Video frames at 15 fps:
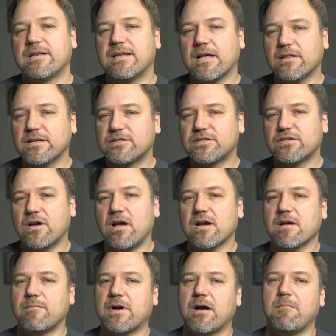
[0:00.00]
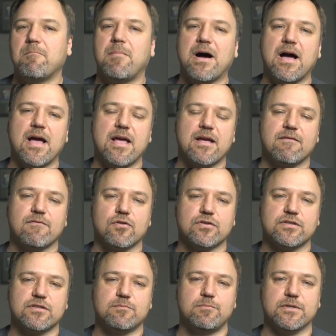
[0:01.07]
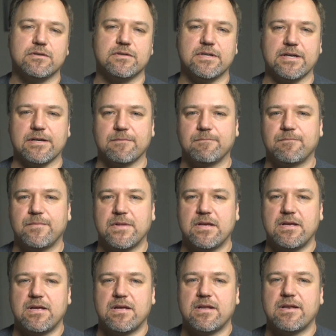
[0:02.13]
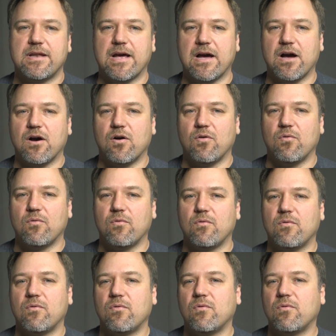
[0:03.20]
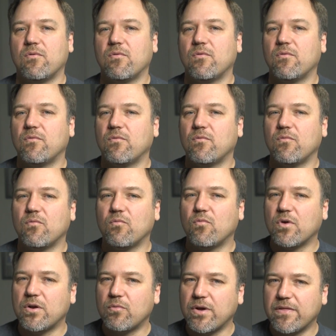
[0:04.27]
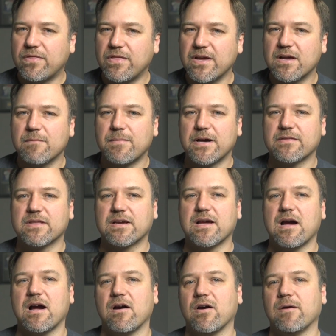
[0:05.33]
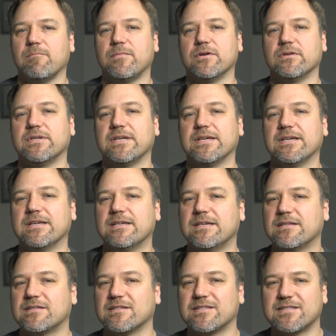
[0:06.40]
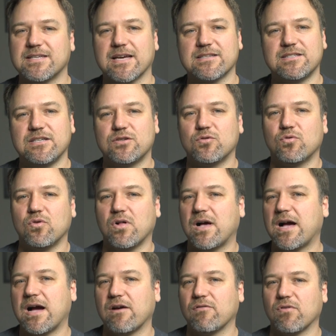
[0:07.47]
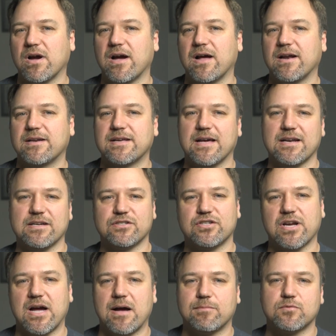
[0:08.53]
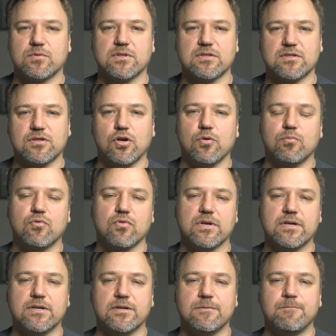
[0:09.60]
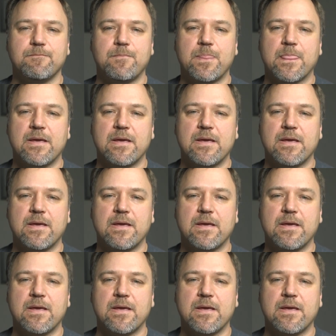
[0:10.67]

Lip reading: Now let's talk about buying versus building. Now, when we think about the car I'm building, it's a sexy, cool hot rod, kind of chopped with a sloped grill.